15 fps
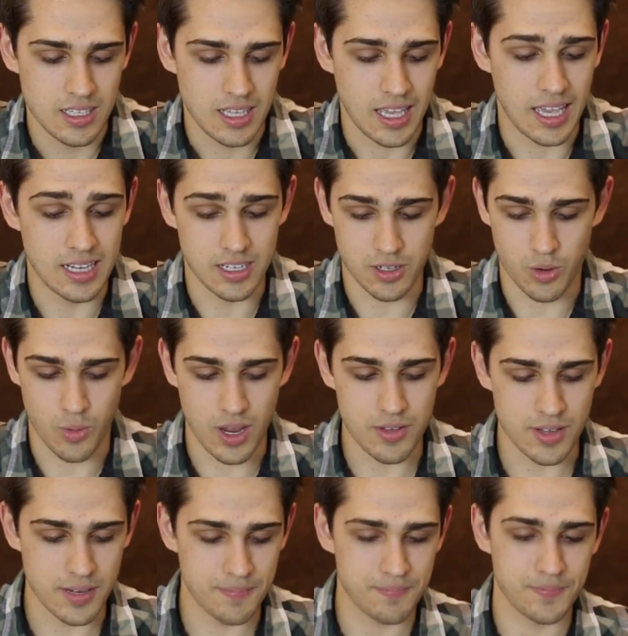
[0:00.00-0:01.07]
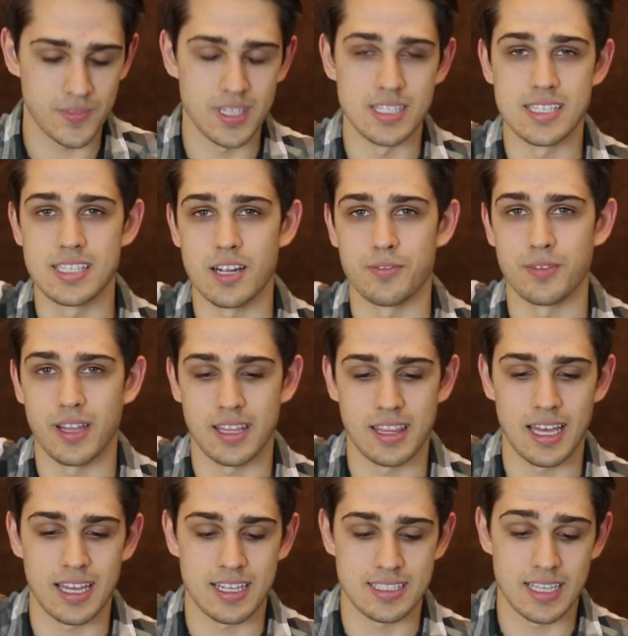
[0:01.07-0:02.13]
hand engrave it and stuff like
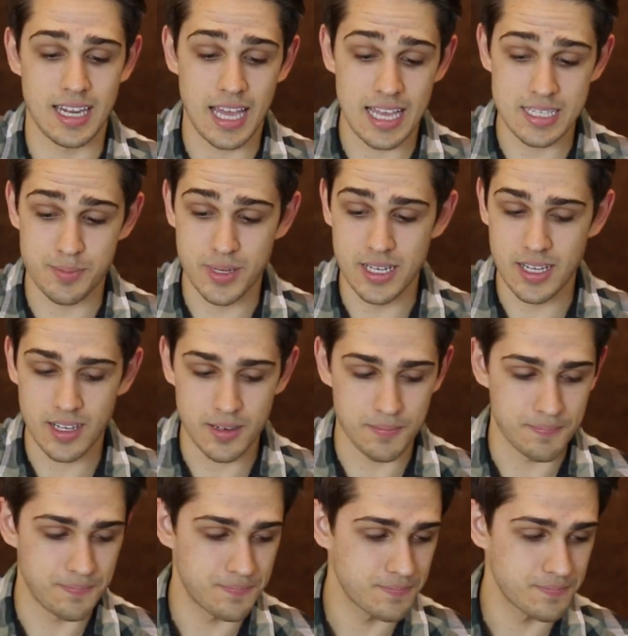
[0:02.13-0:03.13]
that, because that has been done.